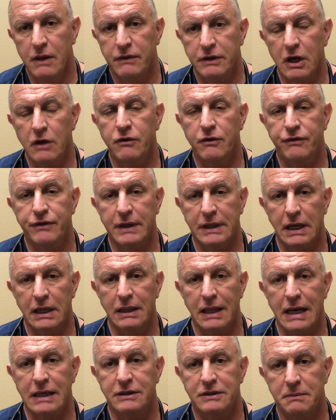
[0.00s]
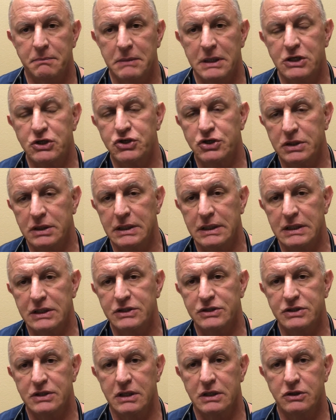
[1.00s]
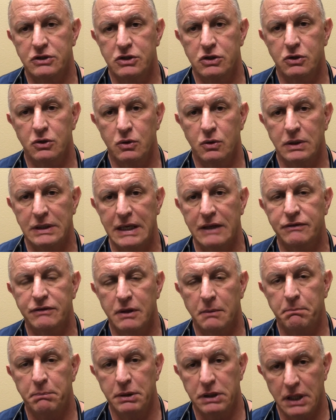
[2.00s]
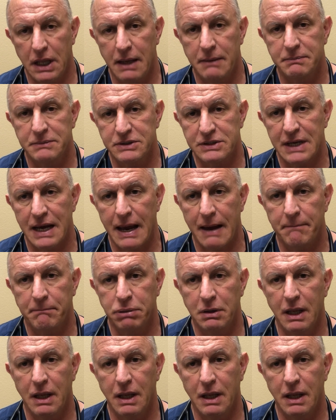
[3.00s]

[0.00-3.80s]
The other thing I like to mention is to get the PLUMS app.